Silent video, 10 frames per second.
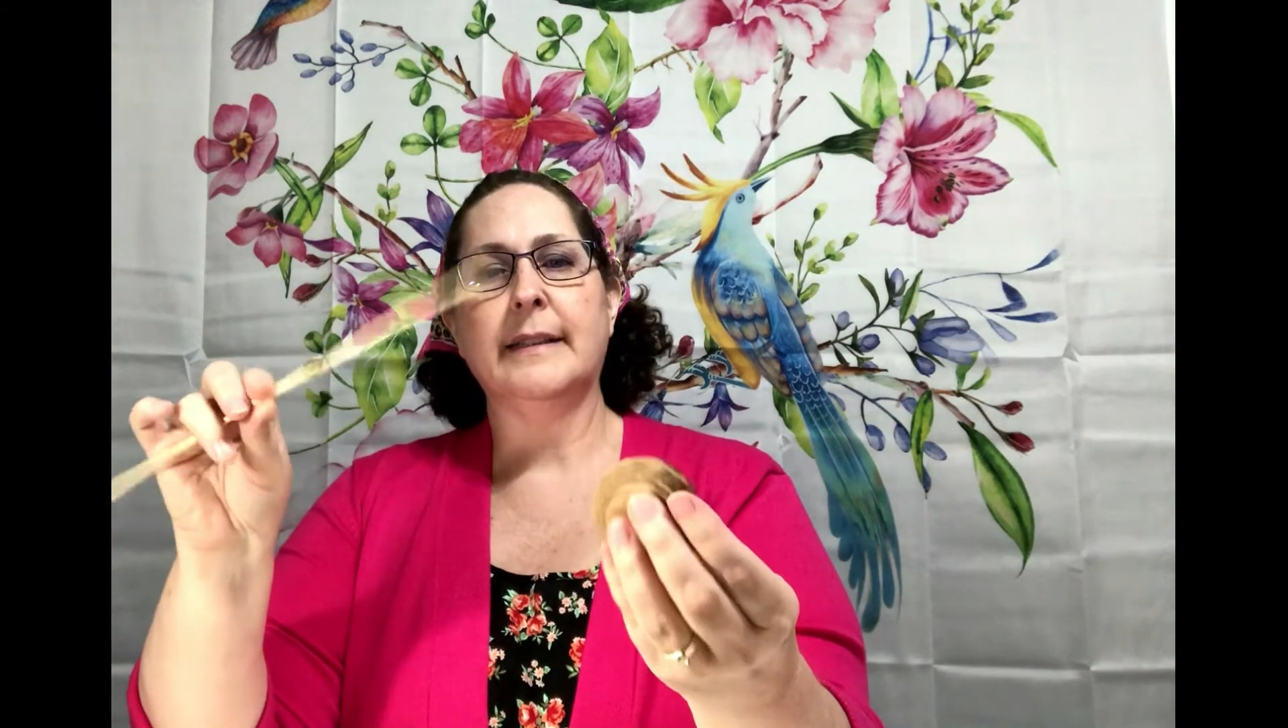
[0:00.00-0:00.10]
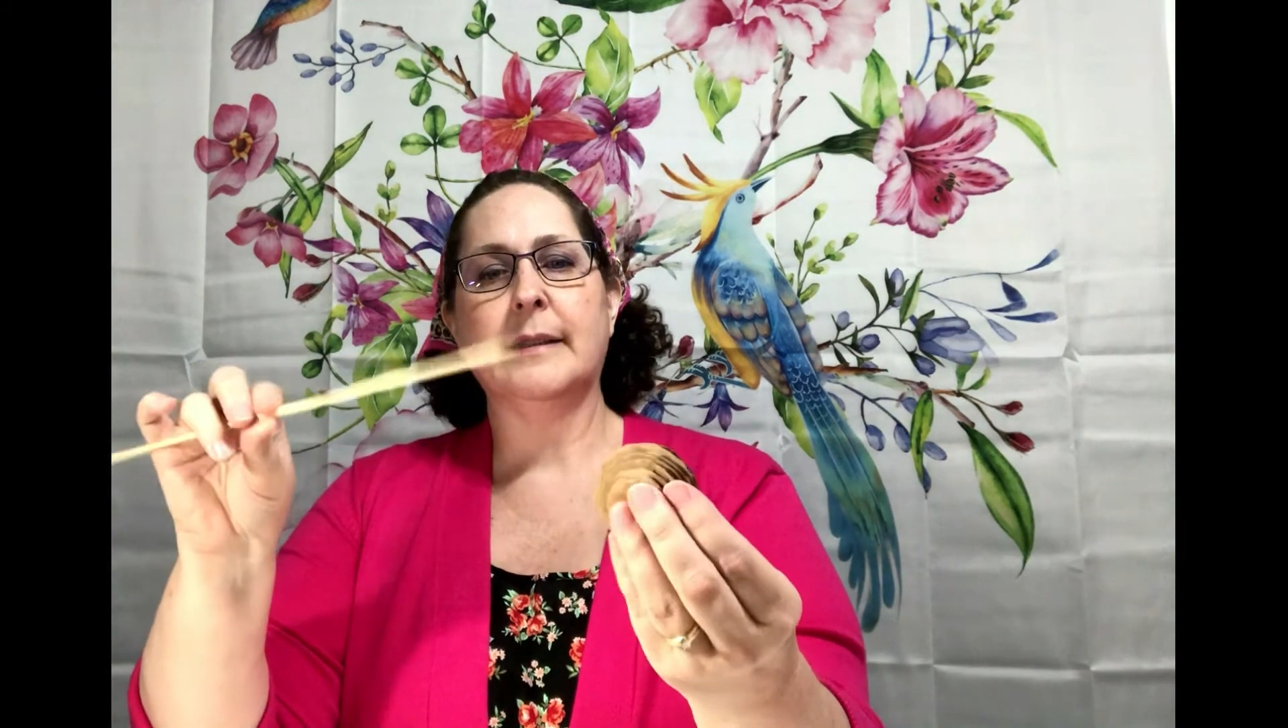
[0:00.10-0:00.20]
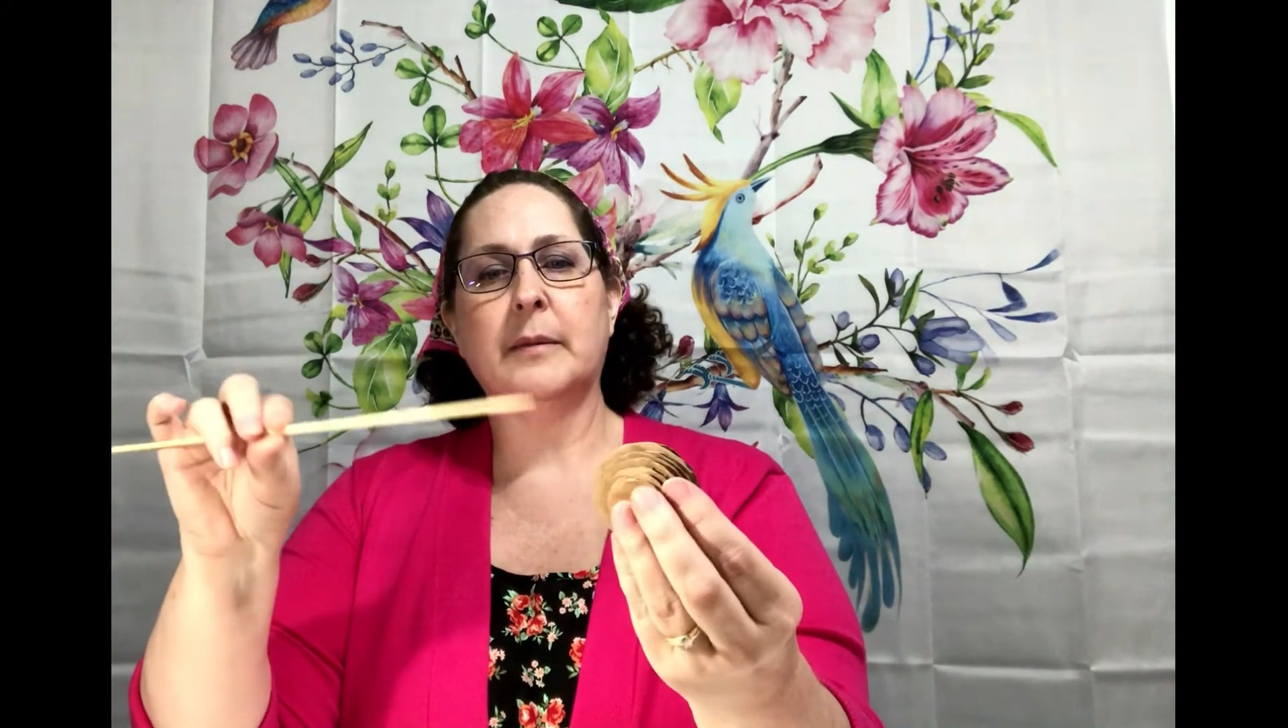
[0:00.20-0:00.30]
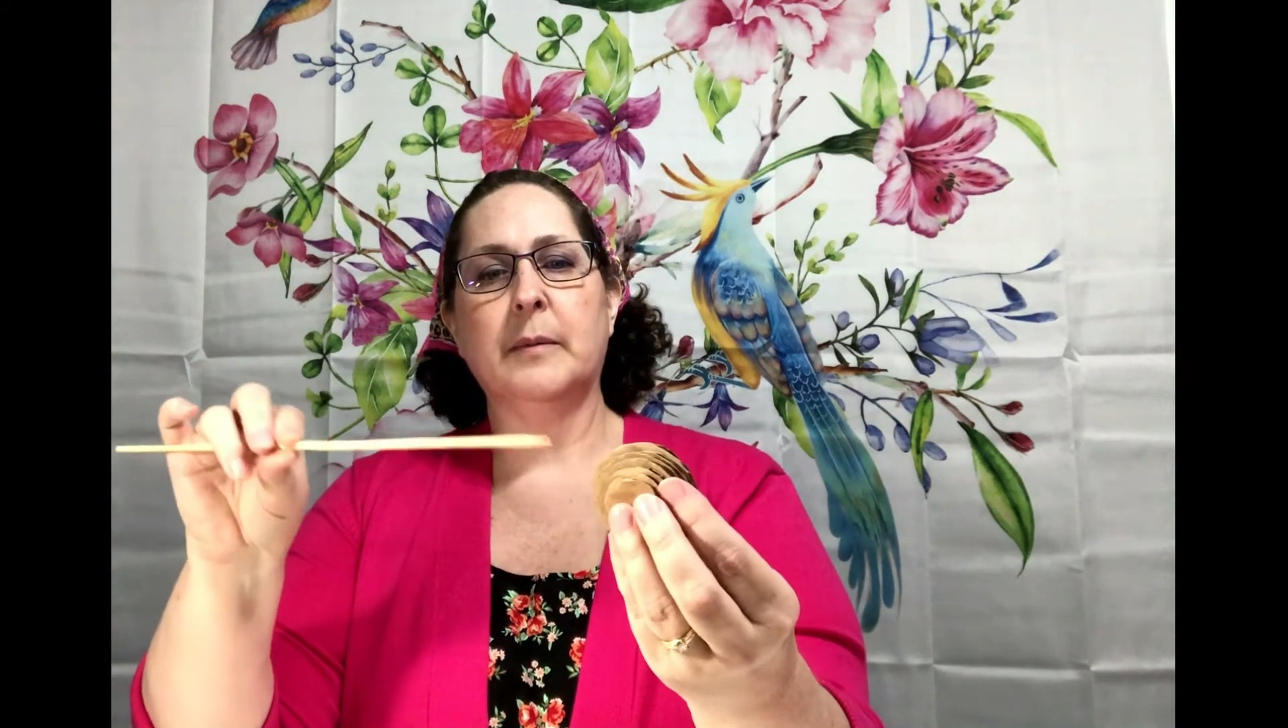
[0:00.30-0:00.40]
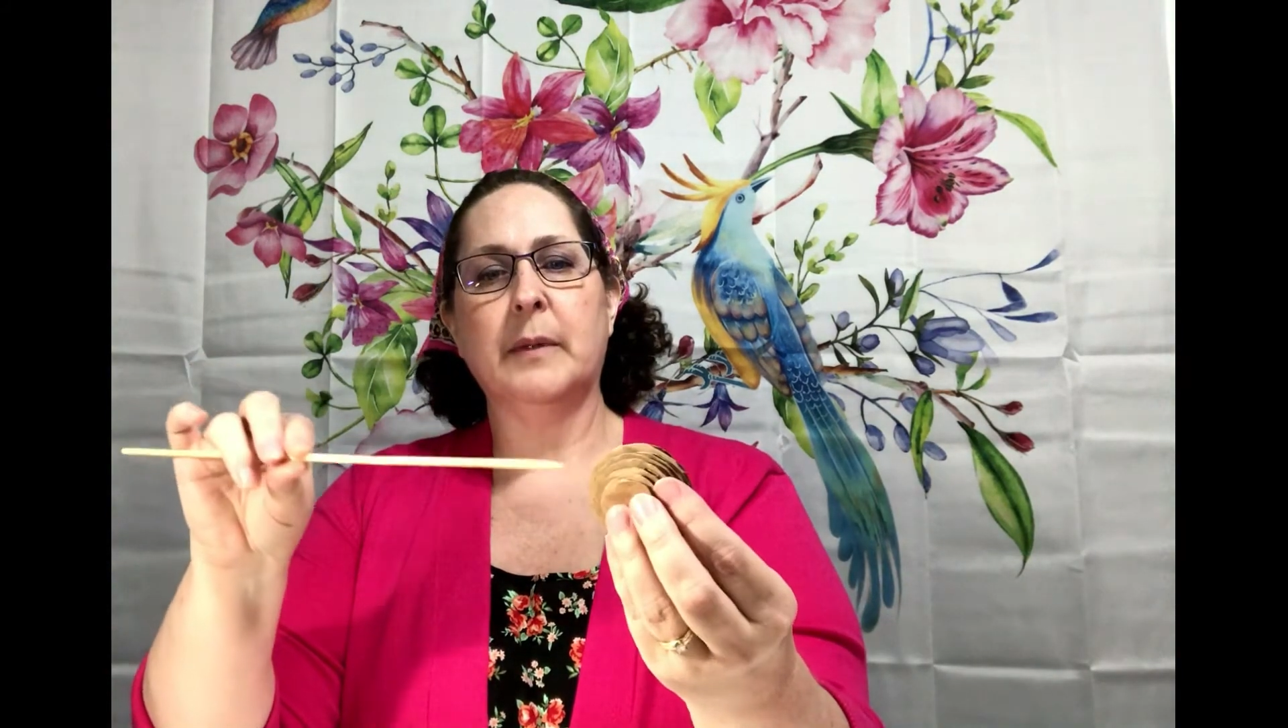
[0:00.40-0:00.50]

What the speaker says: some